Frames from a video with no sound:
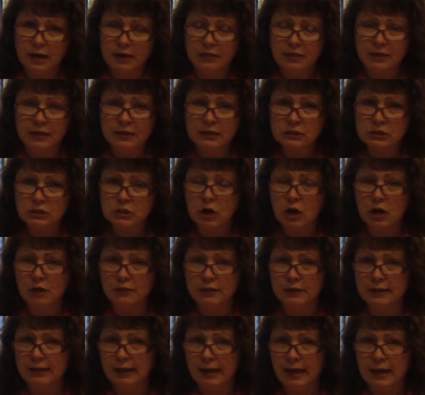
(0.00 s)
I think it's
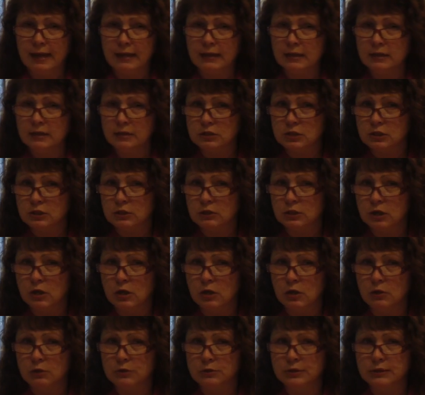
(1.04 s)
called The Gate is
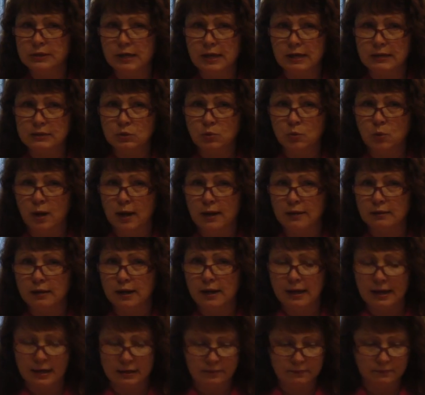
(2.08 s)
Closed at
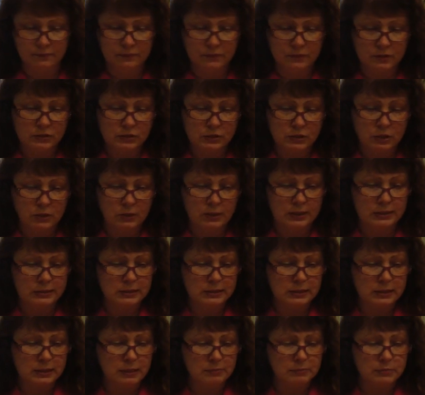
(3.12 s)
Twilight. So it
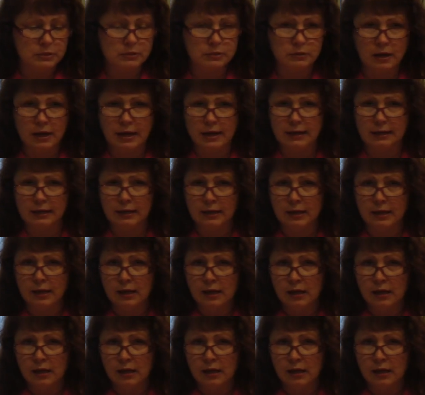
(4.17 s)
seems like